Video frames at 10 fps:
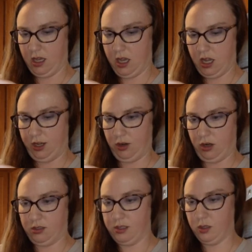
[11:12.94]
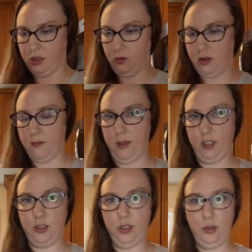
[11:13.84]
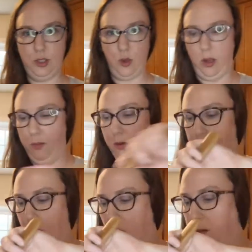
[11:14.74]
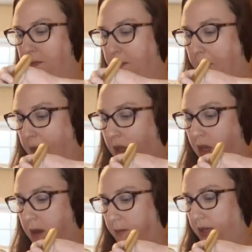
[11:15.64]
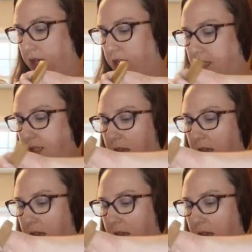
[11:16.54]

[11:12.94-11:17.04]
And you're also going to want to make sure you scrape your bowl because that